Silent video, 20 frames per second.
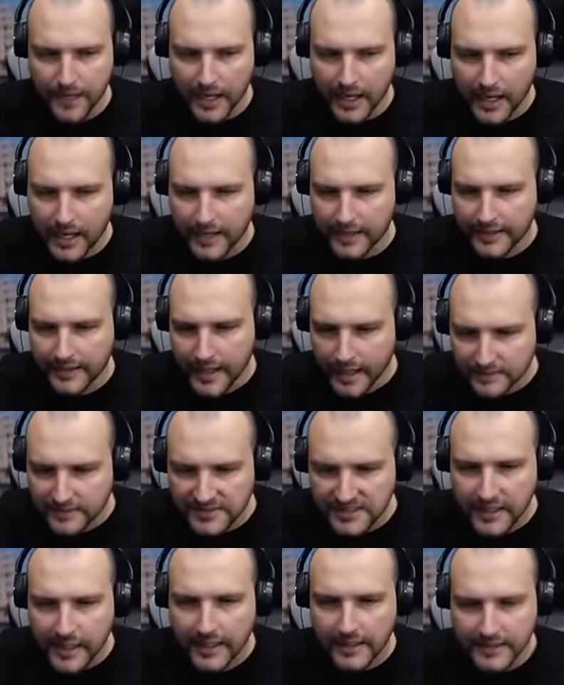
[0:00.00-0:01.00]
Uh,
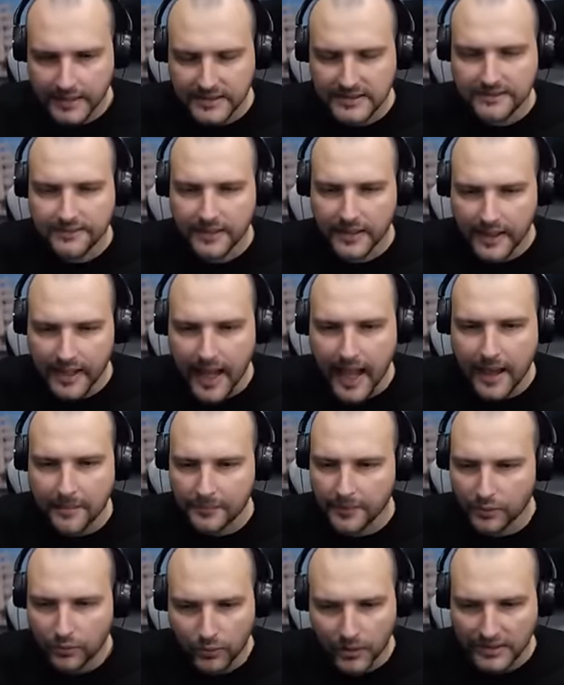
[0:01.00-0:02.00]
games like this will
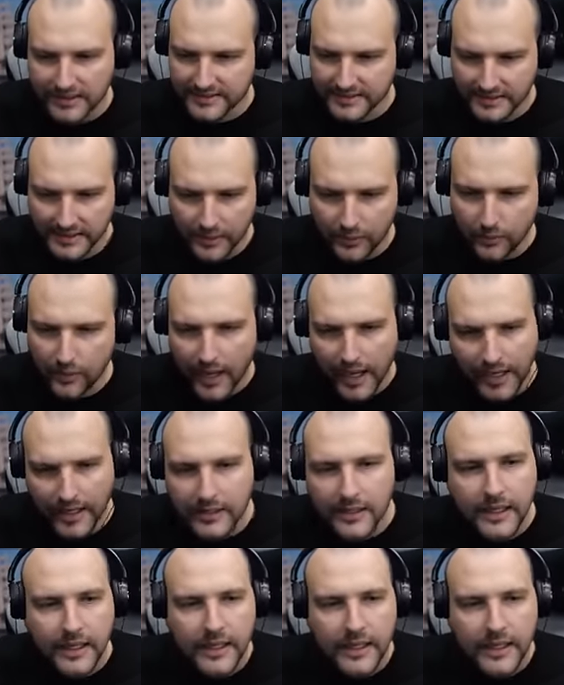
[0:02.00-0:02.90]
happen once in a while,